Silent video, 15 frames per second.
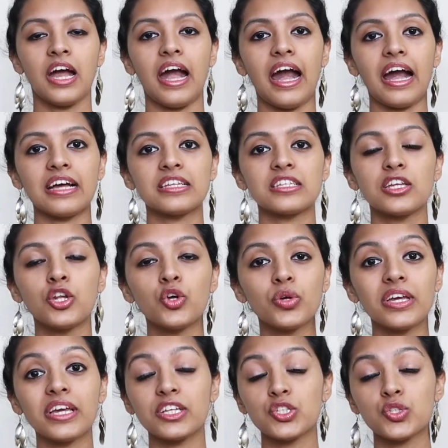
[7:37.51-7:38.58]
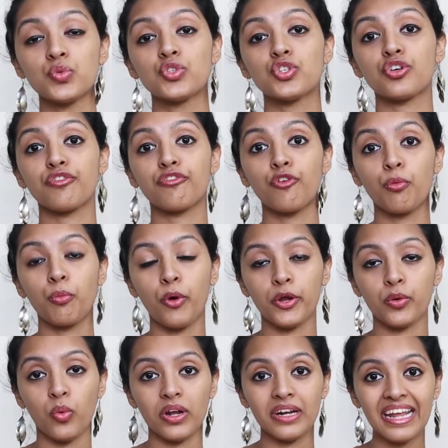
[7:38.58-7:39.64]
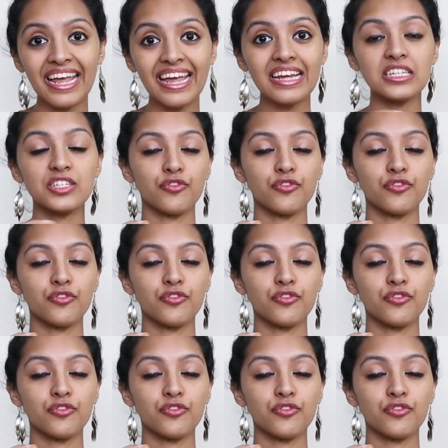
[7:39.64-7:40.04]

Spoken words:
and looking at Sutra 4.18,